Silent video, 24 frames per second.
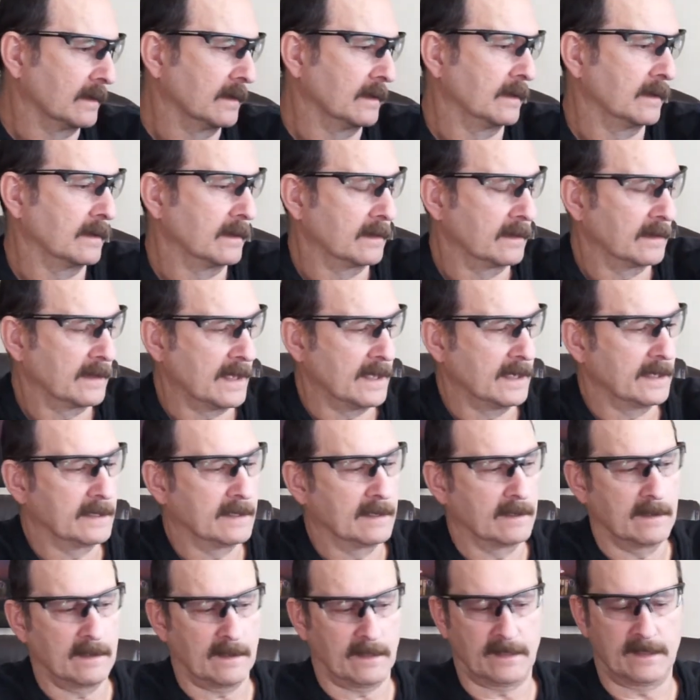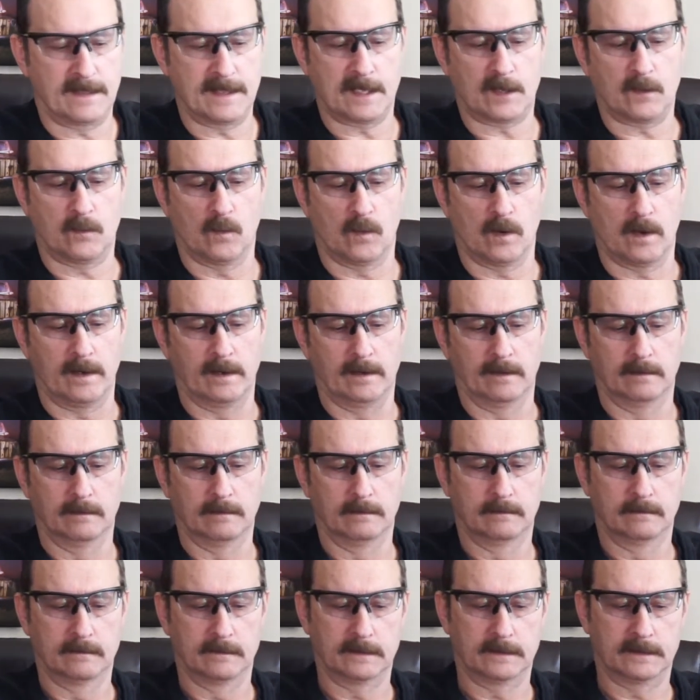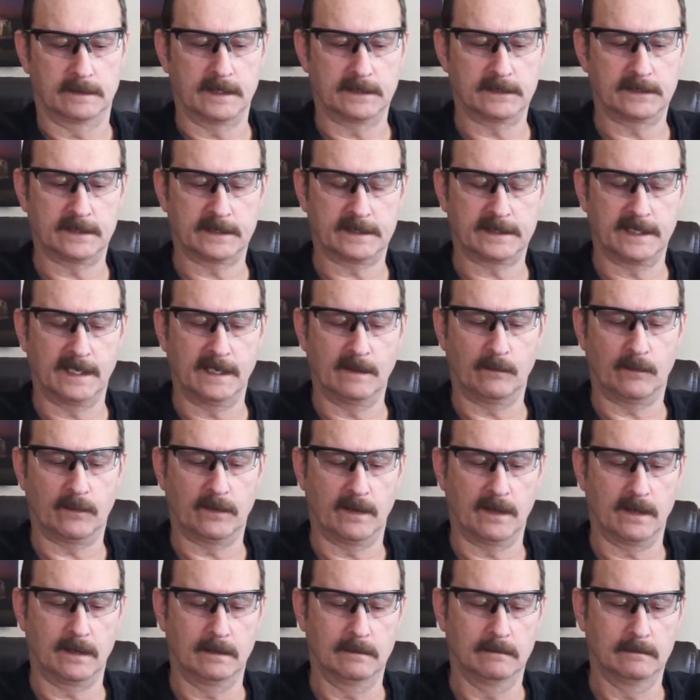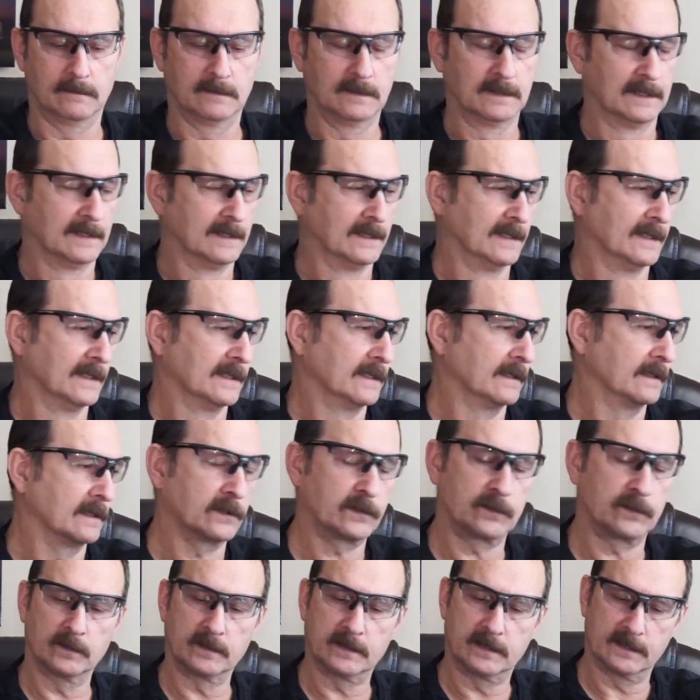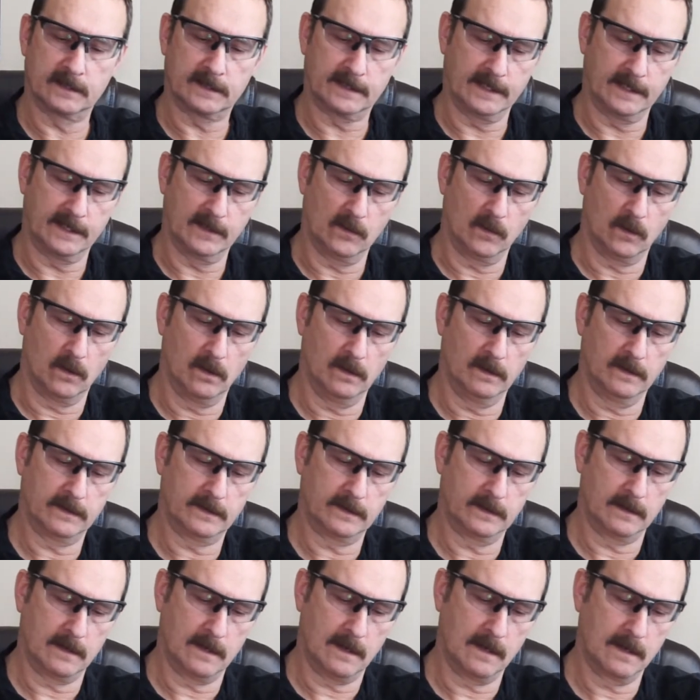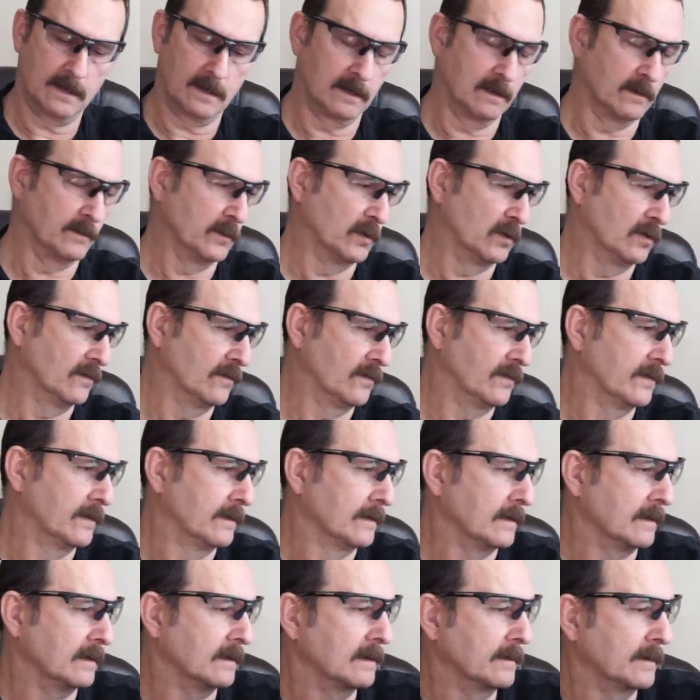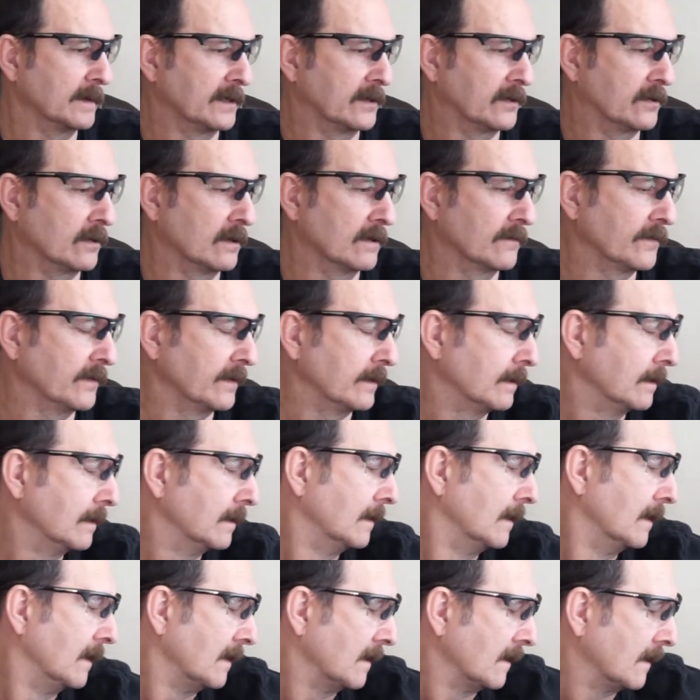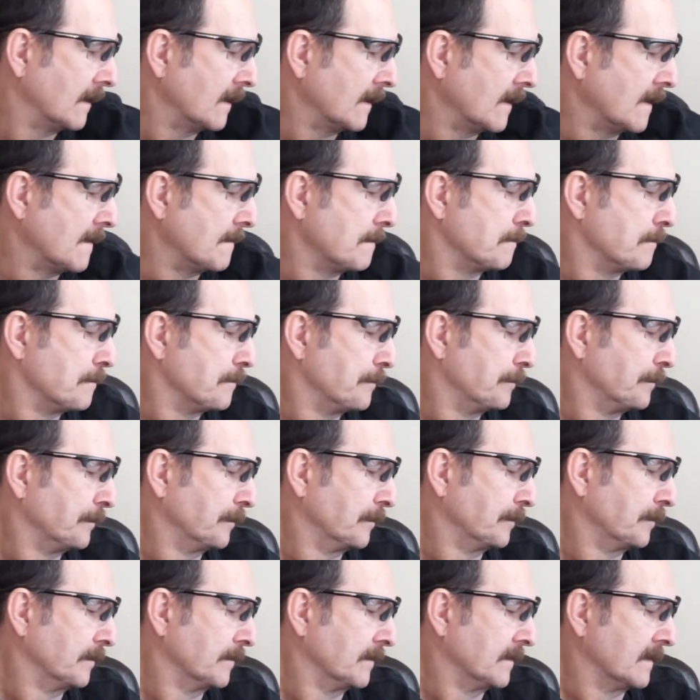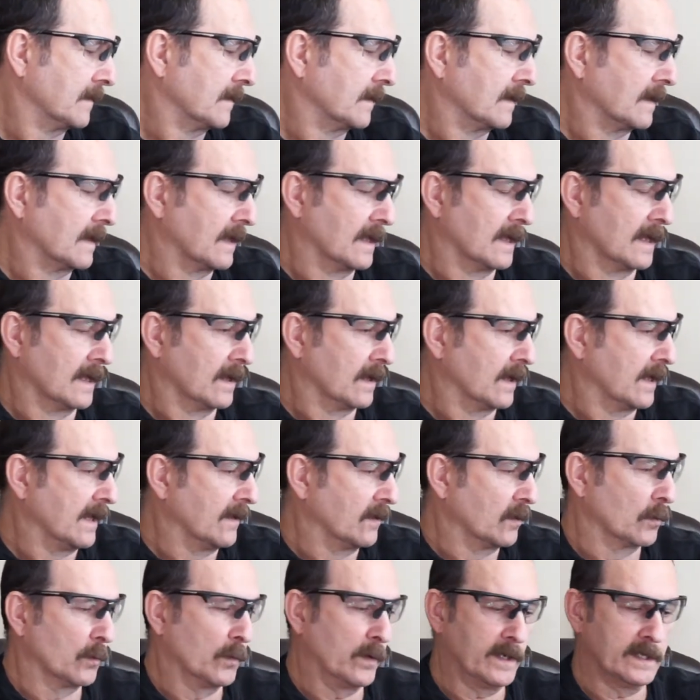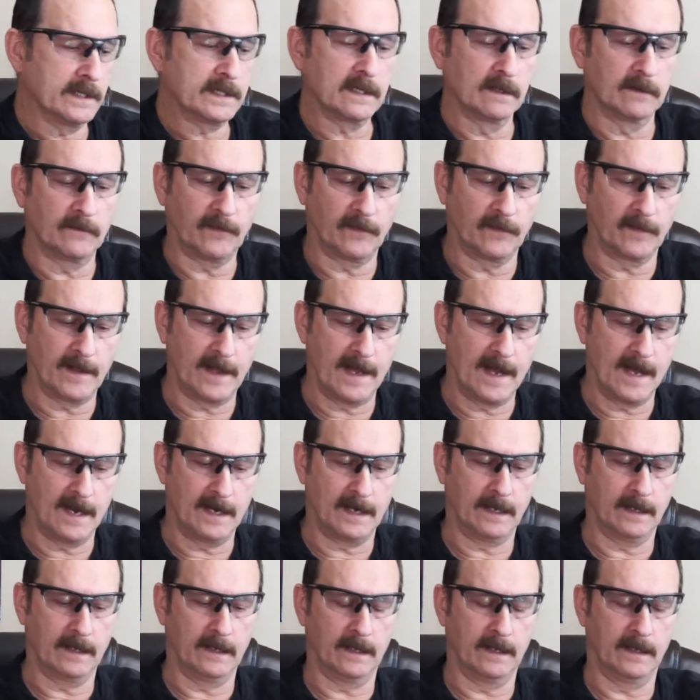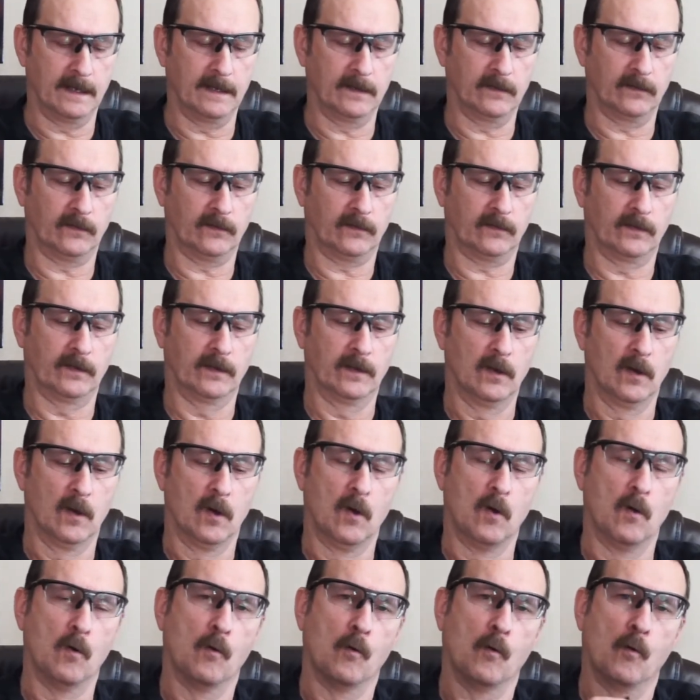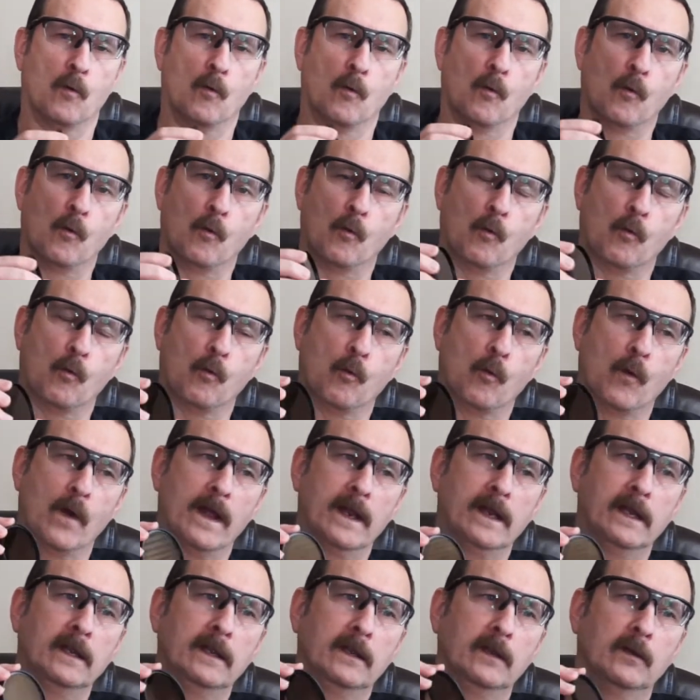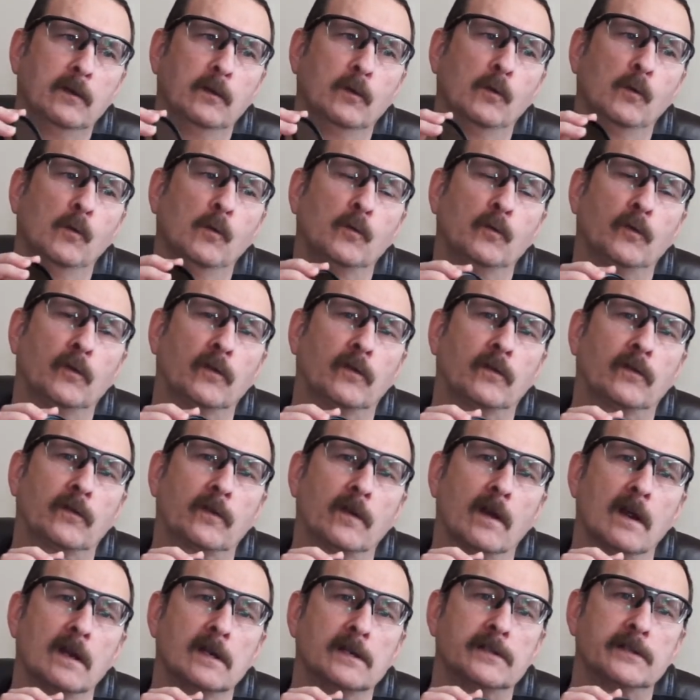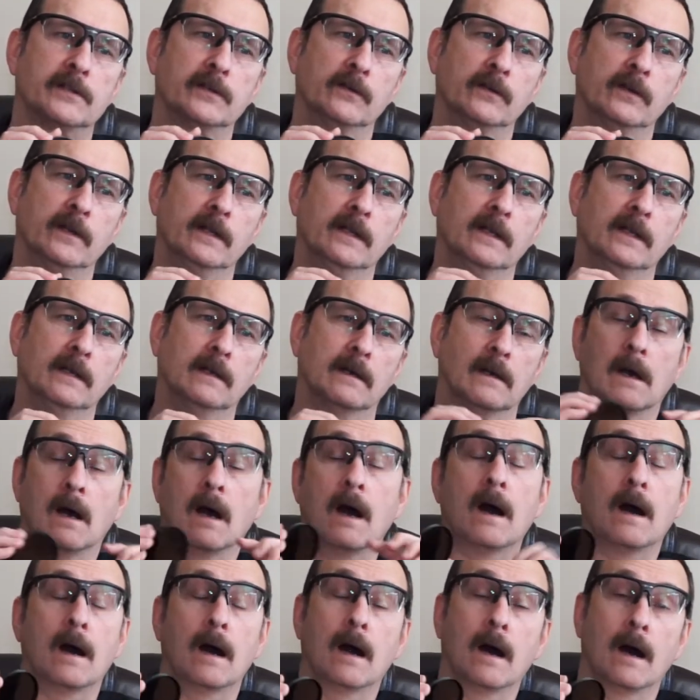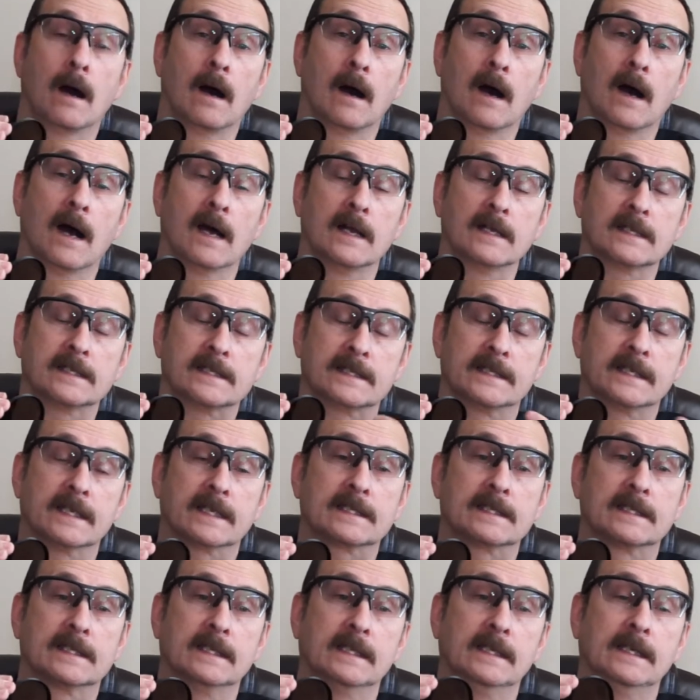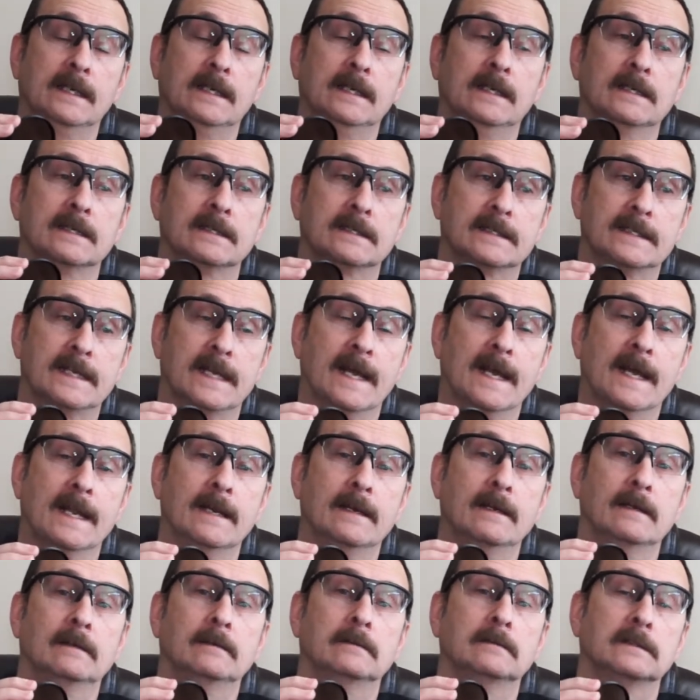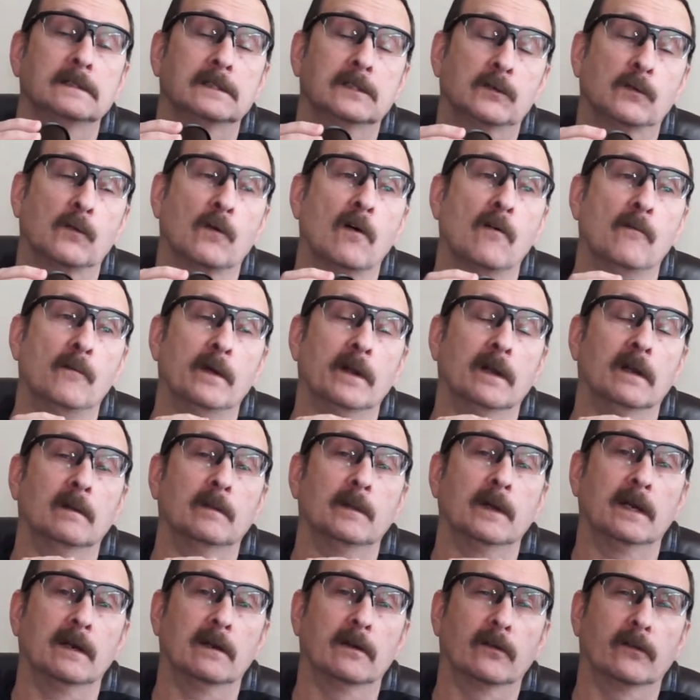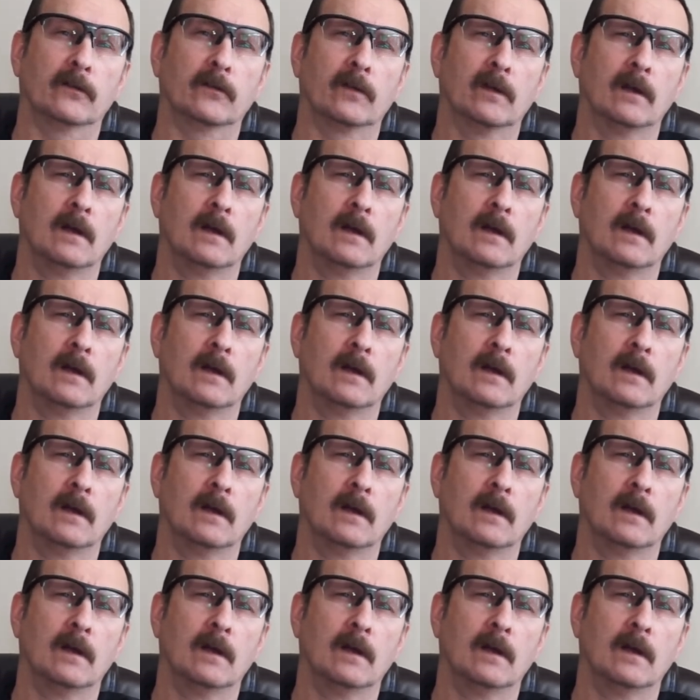than to the thick one. Does the same thing. This just getting old. It's a little harder to move. I might turf it. And the reason for that is when you start shooting 16, 10, 12 millimeters,